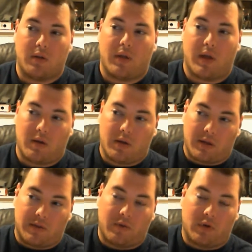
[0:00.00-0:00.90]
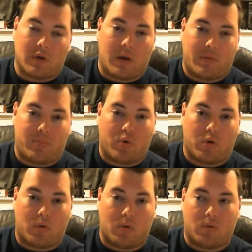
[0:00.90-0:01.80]
that at the very top of the
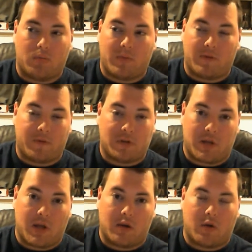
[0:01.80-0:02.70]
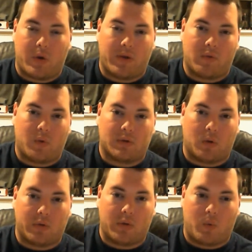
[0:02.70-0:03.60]
porthole, the fish tank or whatever it was
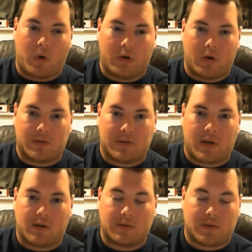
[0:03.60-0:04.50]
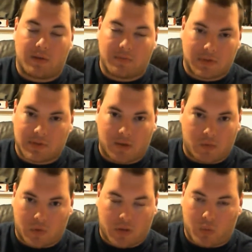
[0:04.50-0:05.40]
holding the water outside, because obviously
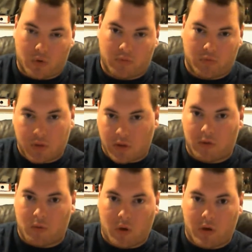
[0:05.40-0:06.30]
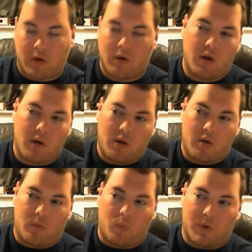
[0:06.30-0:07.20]
they weren't really underwater,
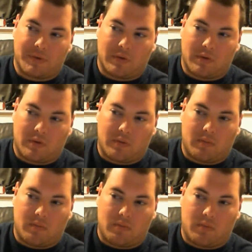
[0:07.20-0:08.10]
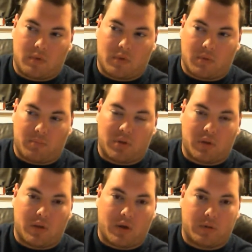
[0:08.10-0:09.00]
wasn't
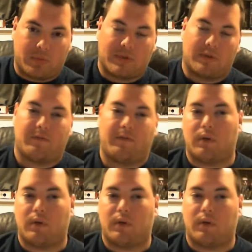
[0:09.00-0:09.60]
completely 100%